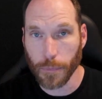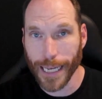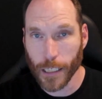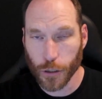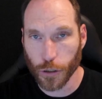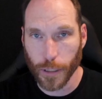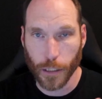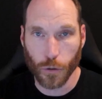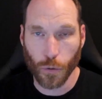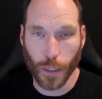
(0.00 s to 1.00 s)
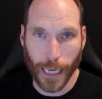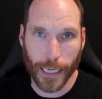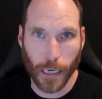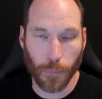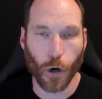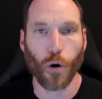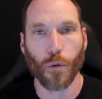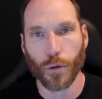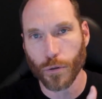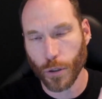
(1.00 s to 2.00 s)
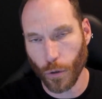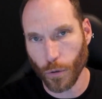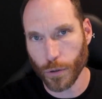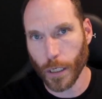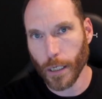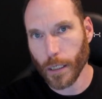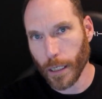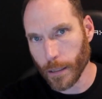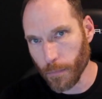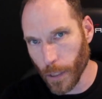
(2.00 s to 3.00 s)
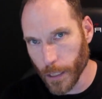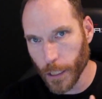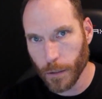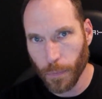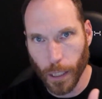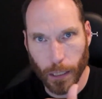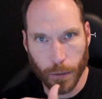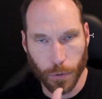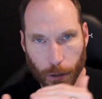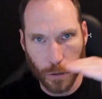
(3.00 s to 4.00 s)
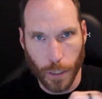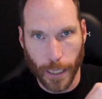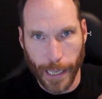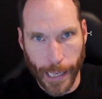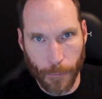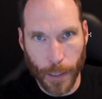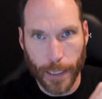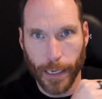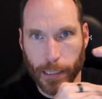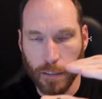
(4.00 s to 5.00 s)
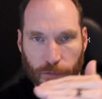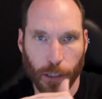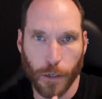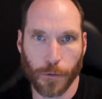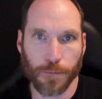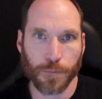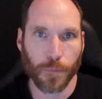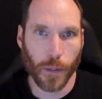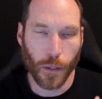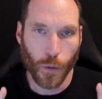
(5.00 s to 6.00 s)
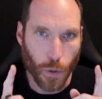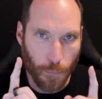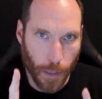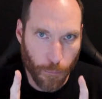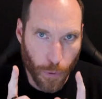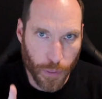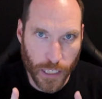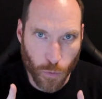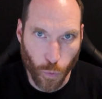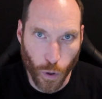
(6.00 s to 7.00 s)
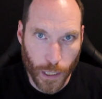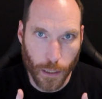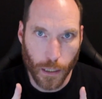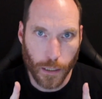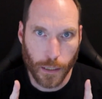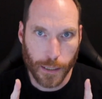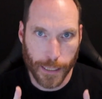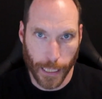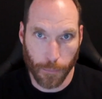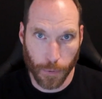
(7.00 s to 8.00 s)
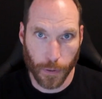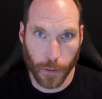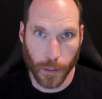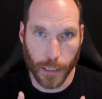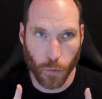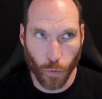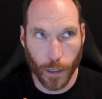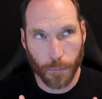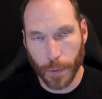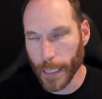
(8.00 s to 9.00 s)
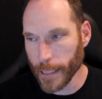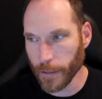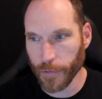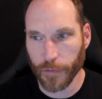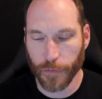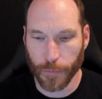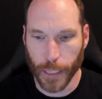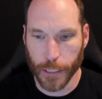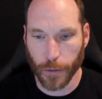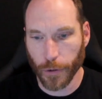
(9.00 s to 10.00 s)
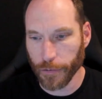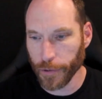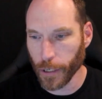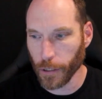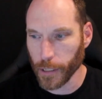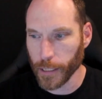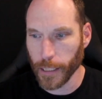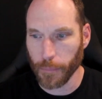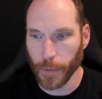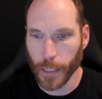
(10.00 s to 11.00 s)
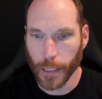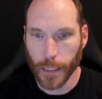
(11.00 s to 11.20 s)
make sure that you line up all those goals as much as possible so the KPIs flow. Remember this one tip, this one piece of information. I won't even call it a tip.